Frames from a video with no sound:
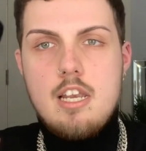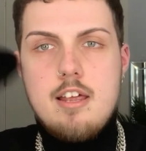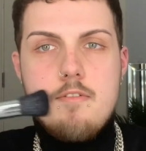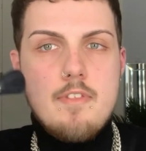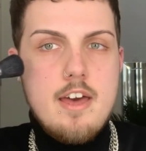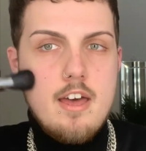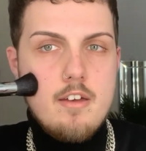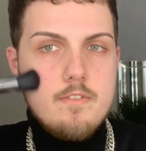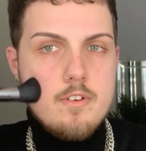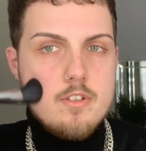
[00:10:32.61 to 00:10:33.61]
Love
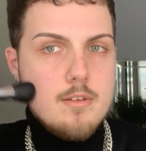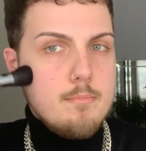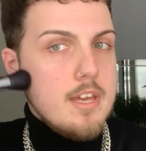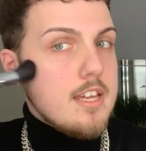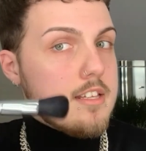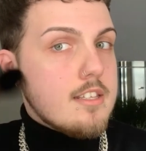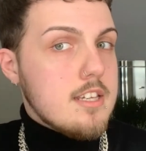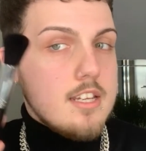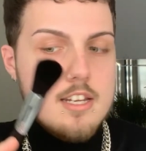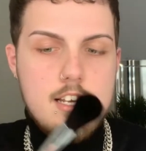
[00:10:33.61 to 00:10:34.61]
that, feels
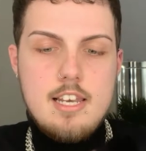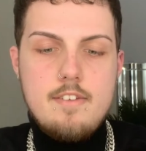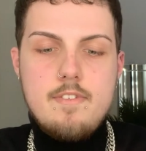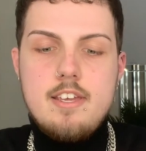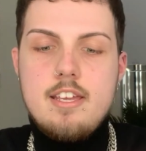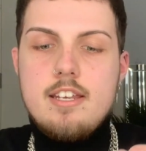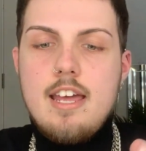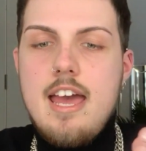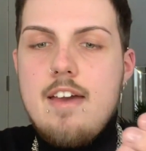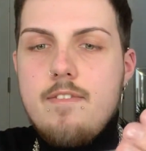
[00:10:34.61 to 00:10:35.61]
amazing, living,
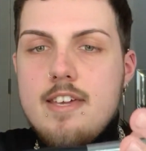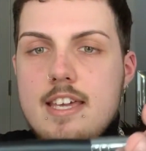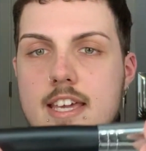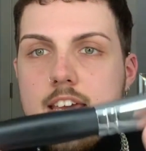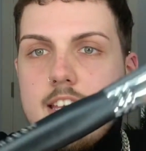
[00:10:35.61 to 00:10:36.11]
heavy.